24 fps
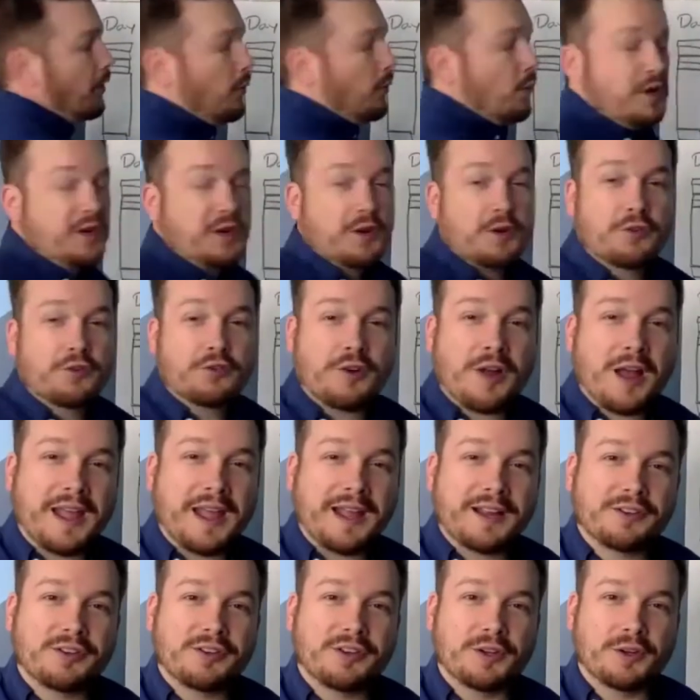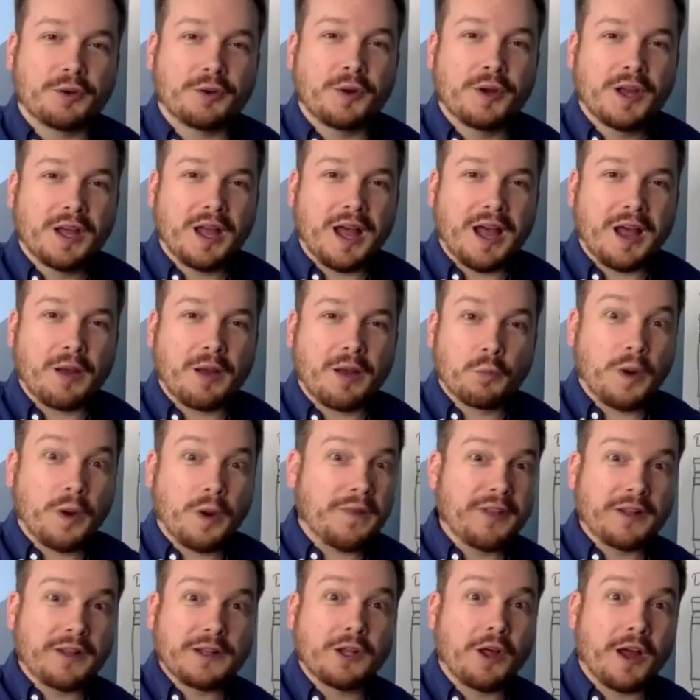When you're trying to
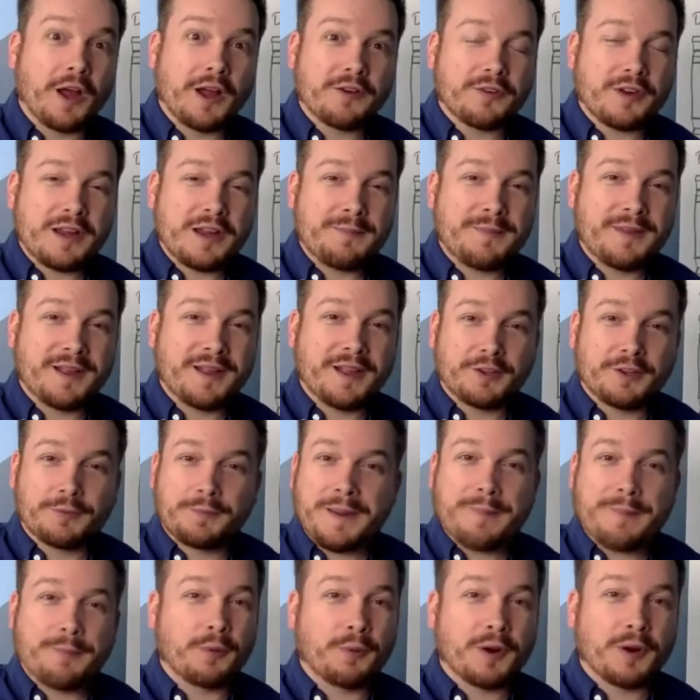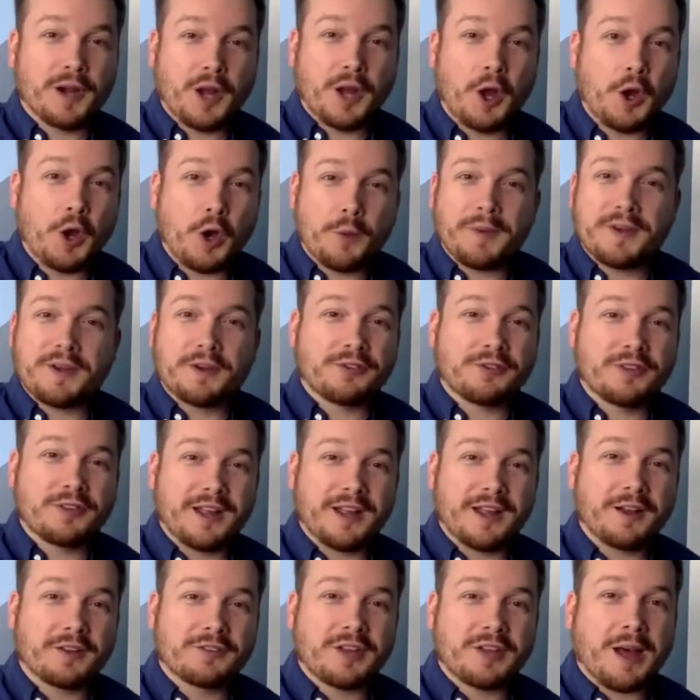run the laundry because people are at home and you're
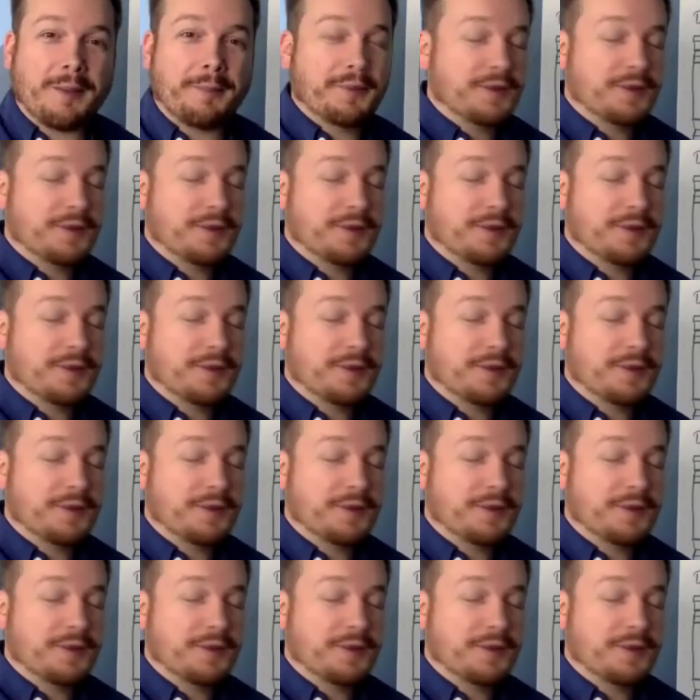staying on top of the